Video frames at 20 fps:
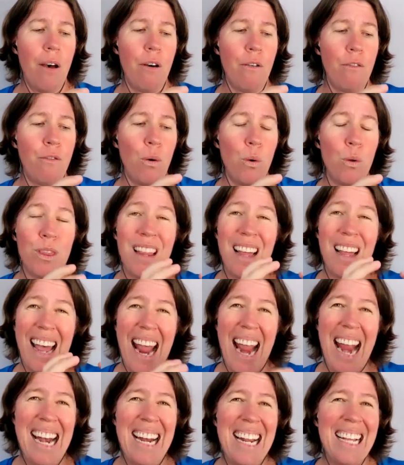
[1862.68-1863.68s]
for
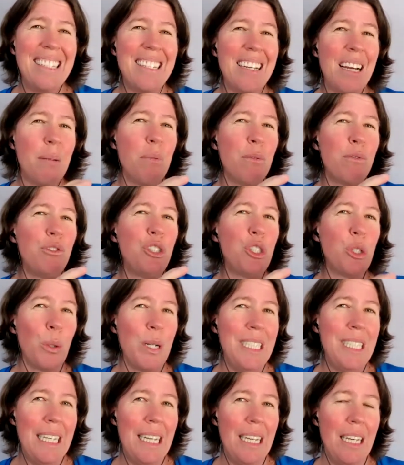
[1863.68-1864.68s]
any type of
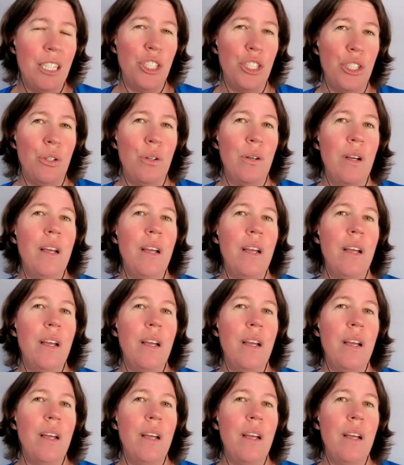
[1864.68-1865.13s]
jointy issue,